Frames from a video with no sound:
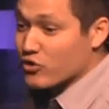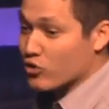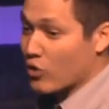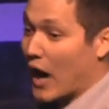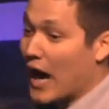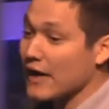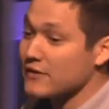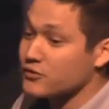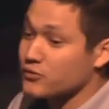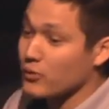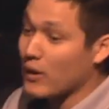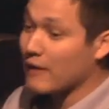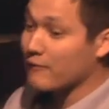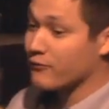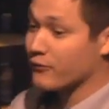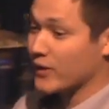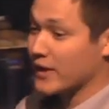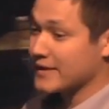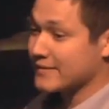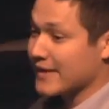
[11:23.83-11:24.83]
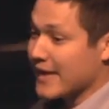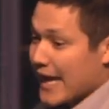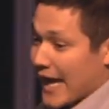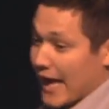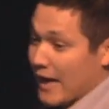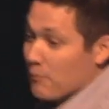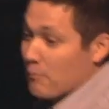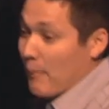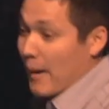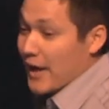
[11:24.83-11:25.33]
cross reference
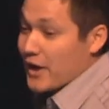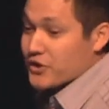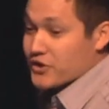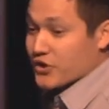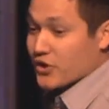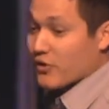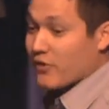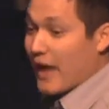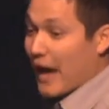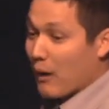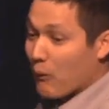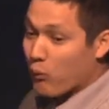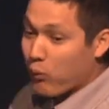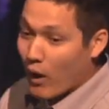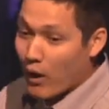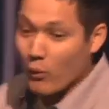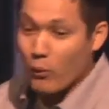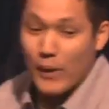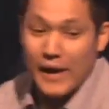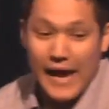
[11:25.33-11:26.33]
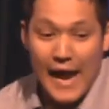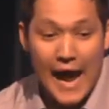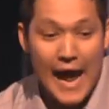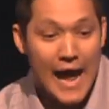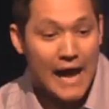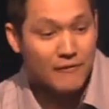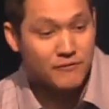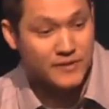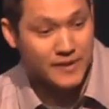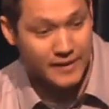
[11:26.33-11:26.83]
and make sure that what we
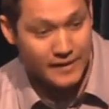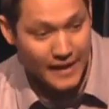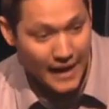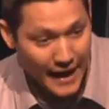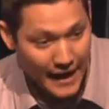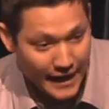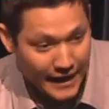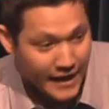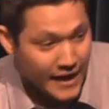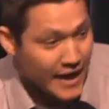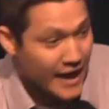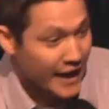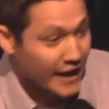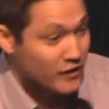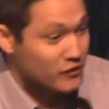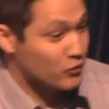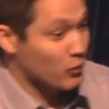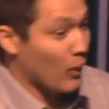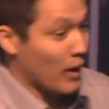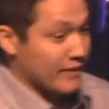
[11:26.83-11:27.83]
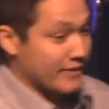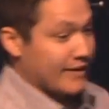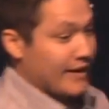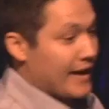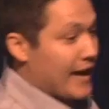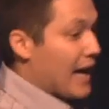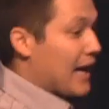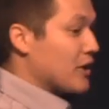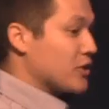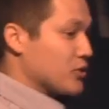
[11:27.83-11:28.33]
have today is what
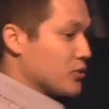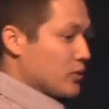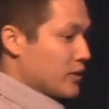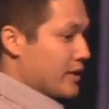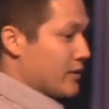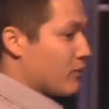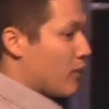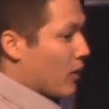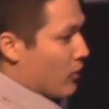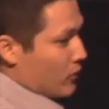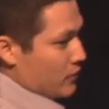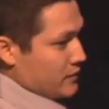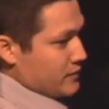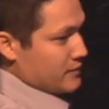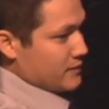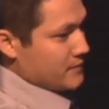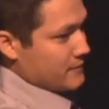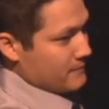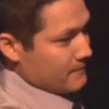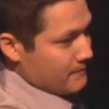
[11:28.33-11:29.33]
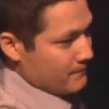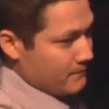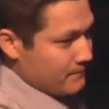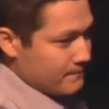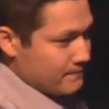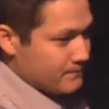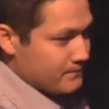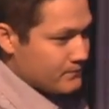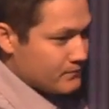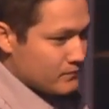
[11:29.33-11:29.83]
they actually wrote.
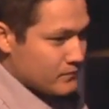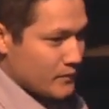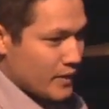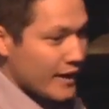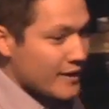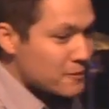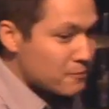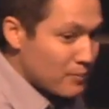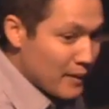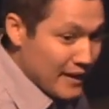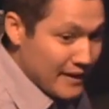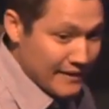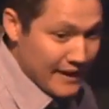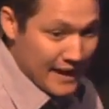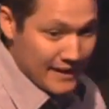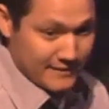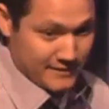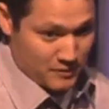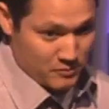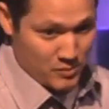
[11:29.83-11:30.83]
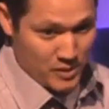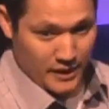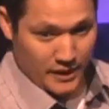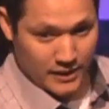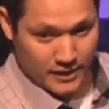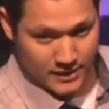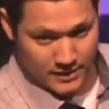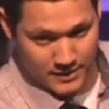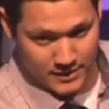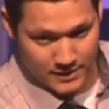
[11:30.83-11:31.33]
Explain that to
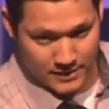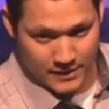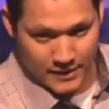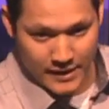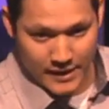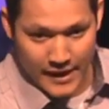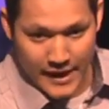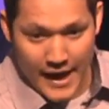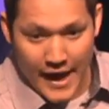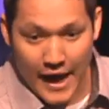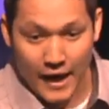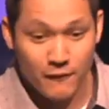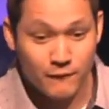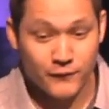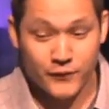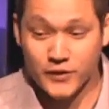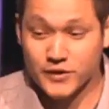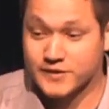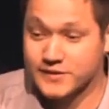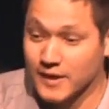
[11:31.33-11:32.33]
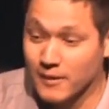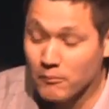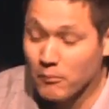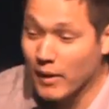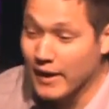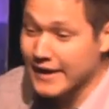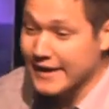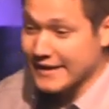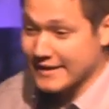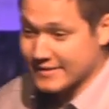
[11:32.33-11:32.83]
me. And for
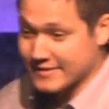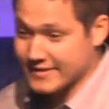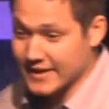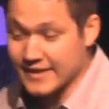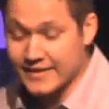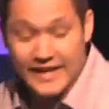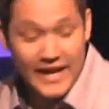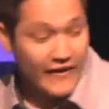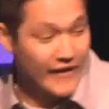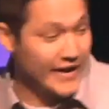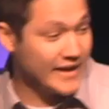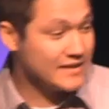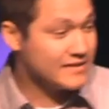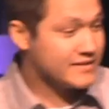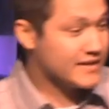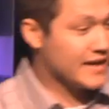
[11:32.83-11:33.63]
somebody to sit there and